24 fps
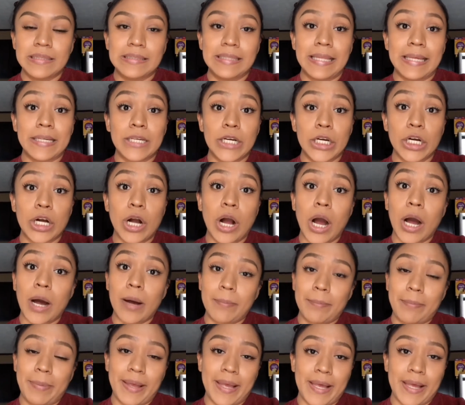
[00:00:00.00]
like a
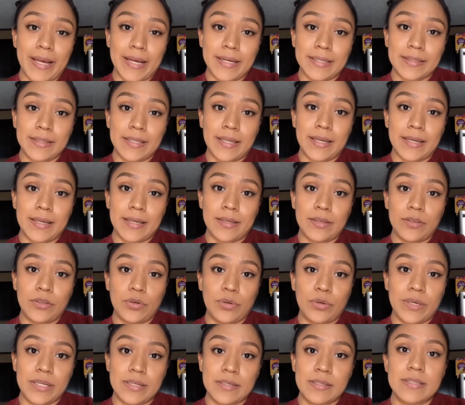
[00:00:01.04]
compact that
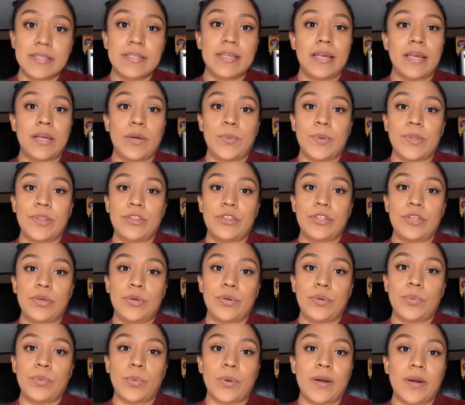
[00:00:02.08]
you can take with
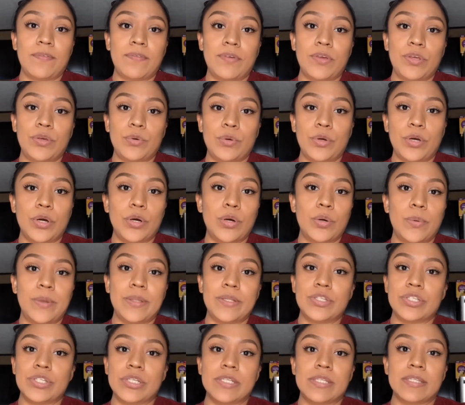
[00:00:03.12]
you wherever you go,
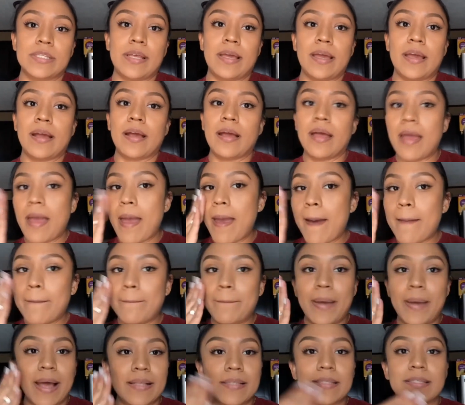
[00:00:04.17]
and just like
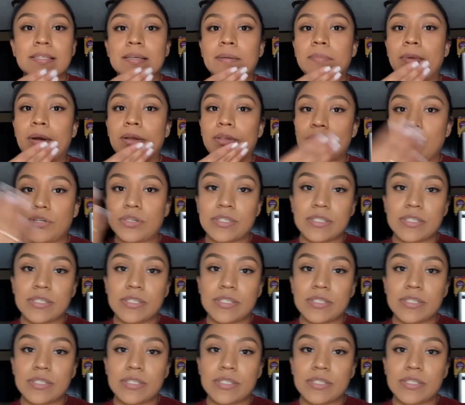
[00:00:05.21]
pat some on your